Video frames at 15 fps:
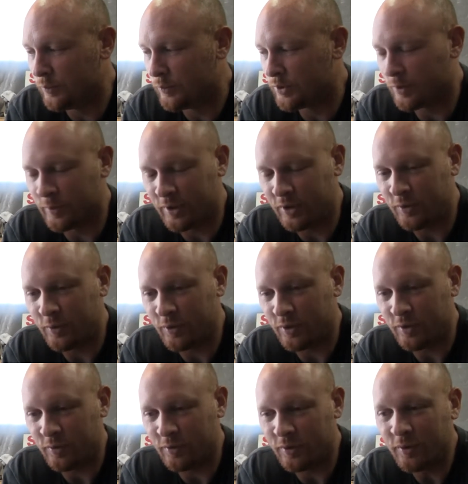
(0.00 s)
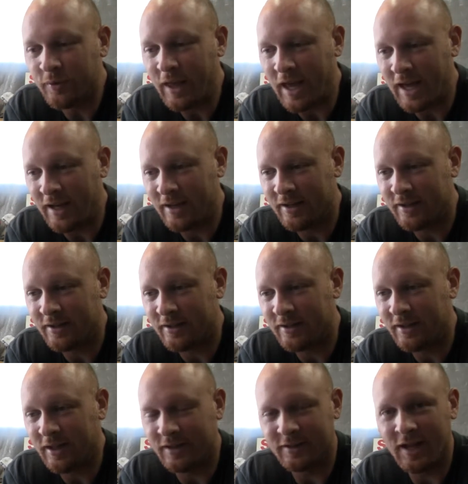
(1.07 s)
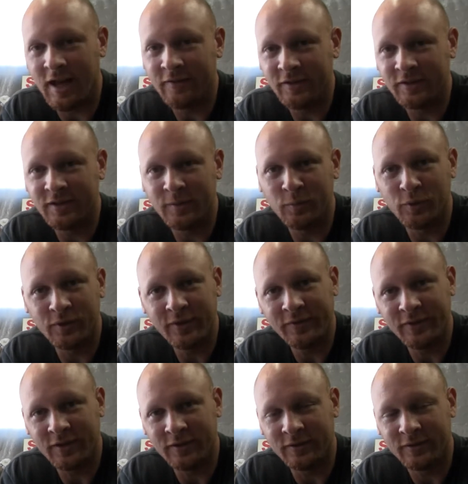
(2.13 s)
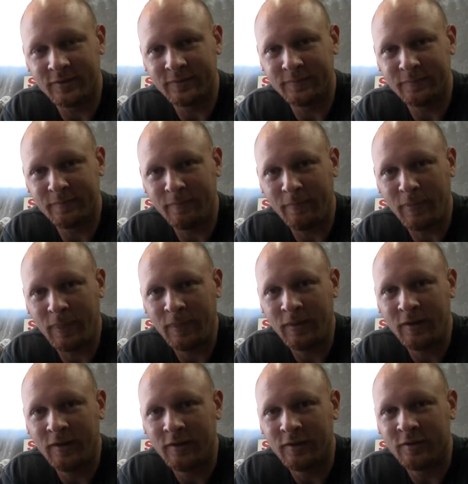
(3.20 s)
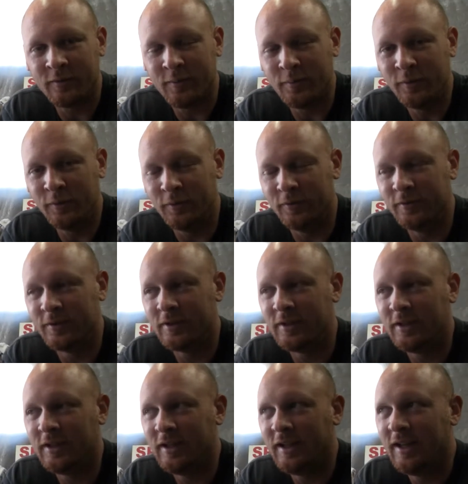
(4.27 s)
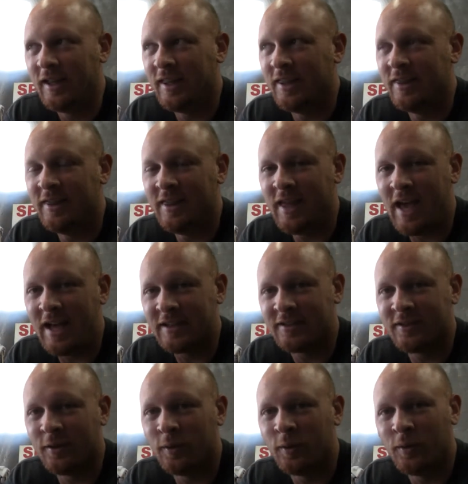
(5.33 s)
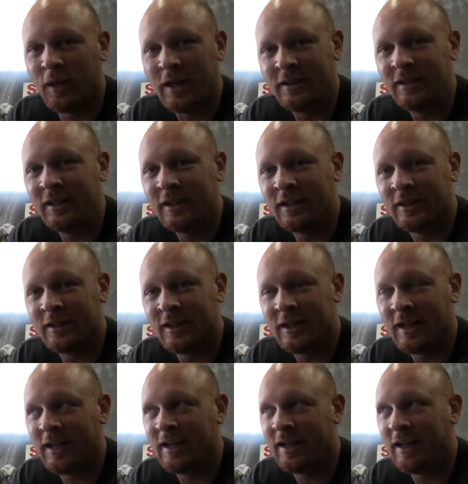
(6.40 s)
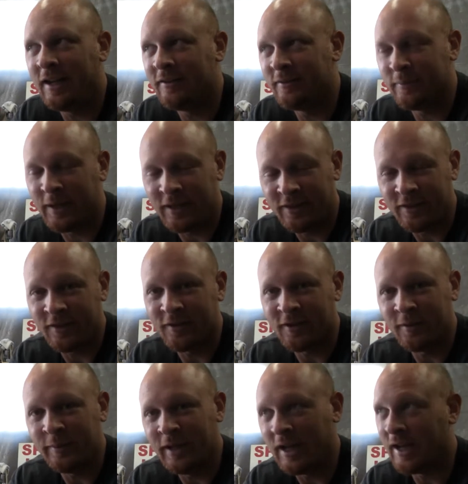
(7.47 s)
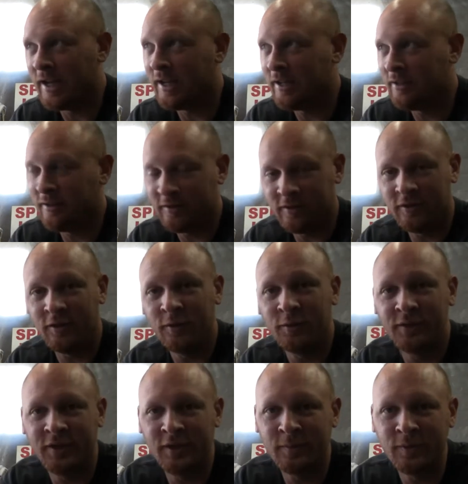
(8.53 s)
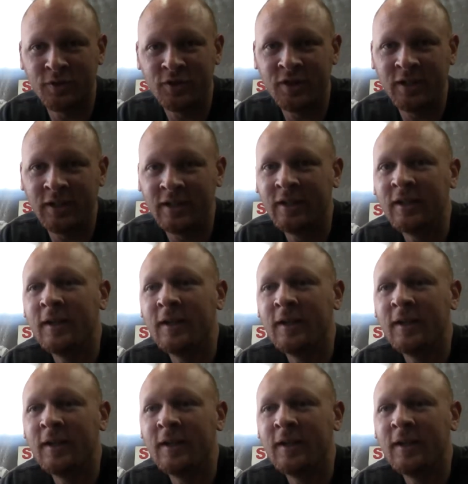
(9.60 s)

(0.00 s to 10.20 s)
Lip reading: so when you do that, it's obviously more difficult to remove. That's the whole idea that I have, my theory behind using the machine.